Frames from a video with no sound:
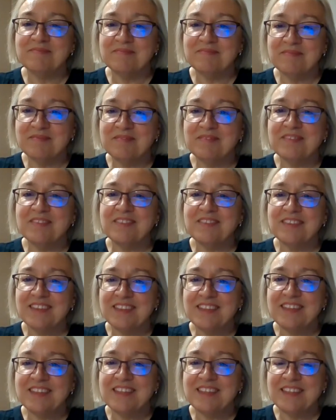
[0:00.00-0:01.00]

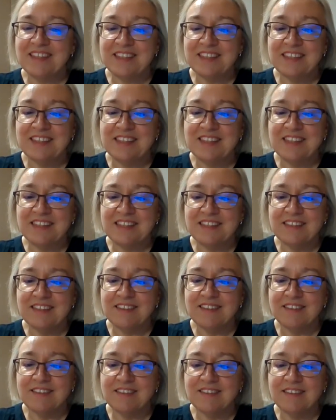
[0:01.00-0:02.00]

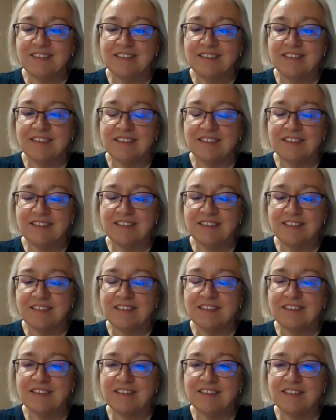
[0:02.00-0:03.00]

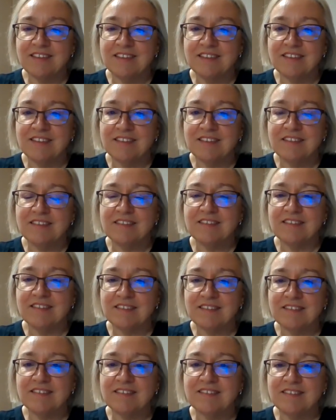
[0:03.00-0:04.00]

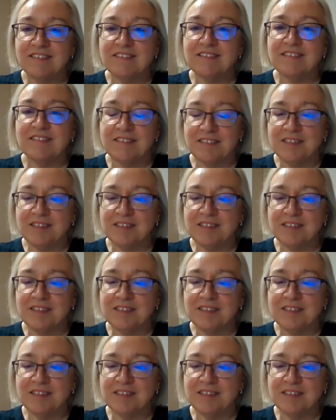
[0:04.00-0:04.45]
[no speech]